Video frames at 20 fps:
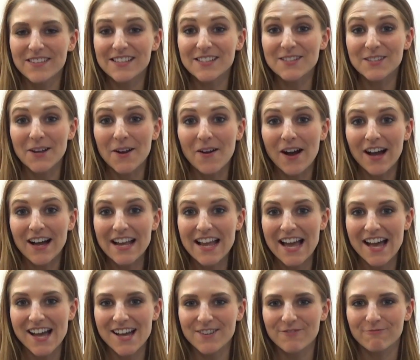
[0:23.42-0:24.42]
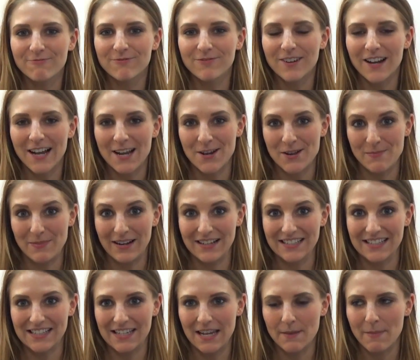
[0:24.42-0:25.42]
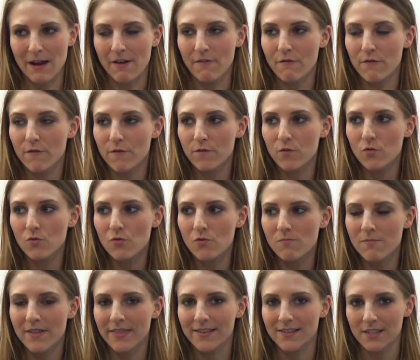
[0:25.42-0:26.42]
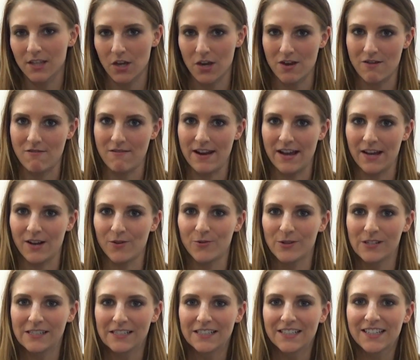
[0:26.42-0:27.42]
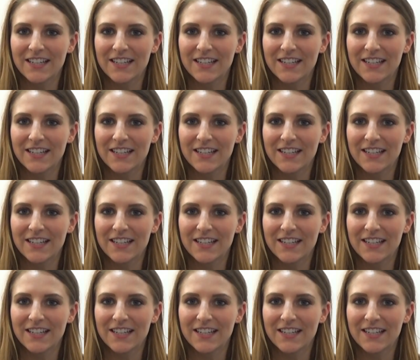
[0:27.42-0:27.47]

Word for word: So I had rhinoplasty about 4 months ago now.